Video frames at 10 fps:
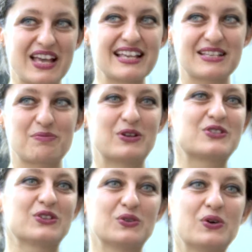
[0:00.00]
As a
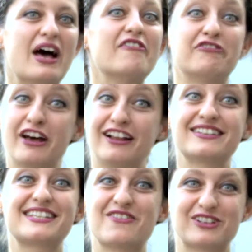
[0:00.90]
person who have fell
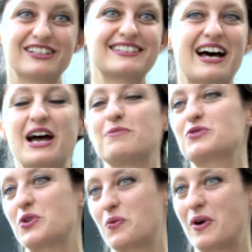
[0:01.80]
several
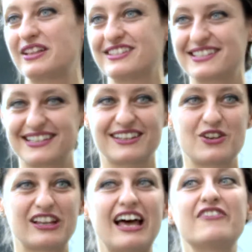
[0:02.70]
times or once in
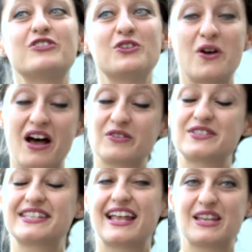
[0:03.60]
your life, you know how to
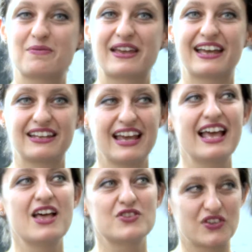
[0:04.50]
stand up again.
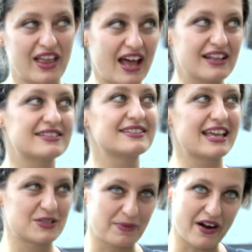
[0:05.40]
So that
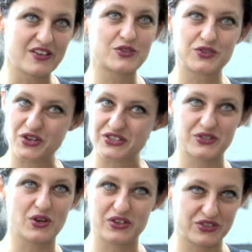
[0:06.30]
experience
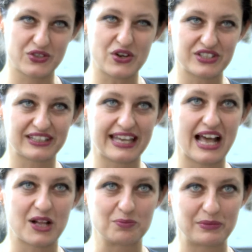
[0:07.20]
certainly
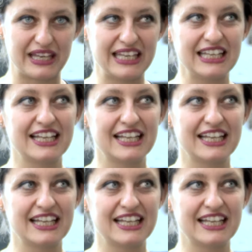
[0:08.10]
helped me.